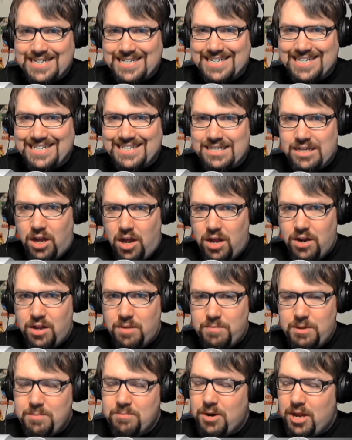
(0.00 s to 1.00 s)
it didn't dawn
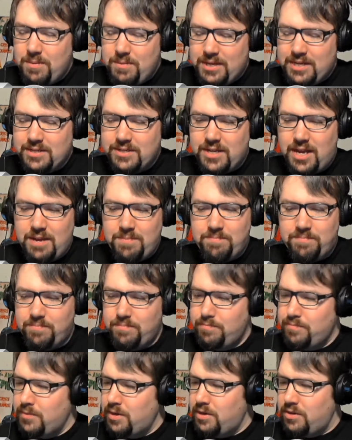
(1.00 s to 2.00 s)
on me, probably because I'm
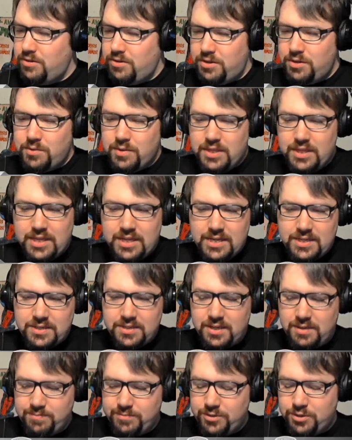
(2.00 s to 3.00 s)
doing
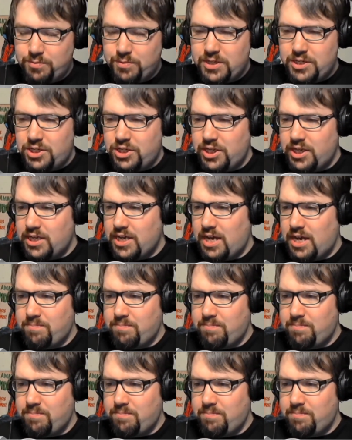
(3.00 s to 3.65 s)
this. I'm switching.